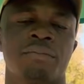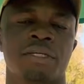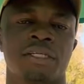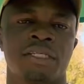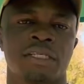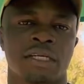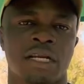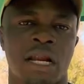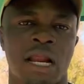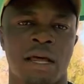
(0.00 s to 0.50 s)

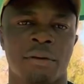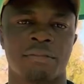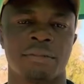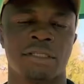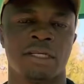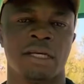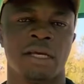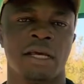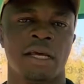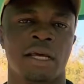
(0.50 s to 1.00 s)

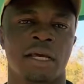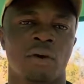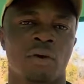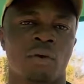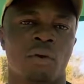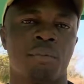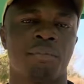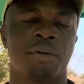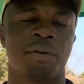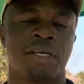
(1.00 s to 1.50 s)
prescribed
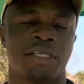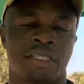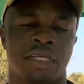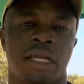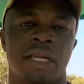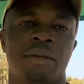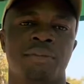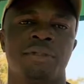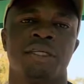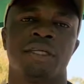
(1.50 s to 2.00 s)
or
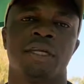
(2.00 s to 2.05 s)
prescription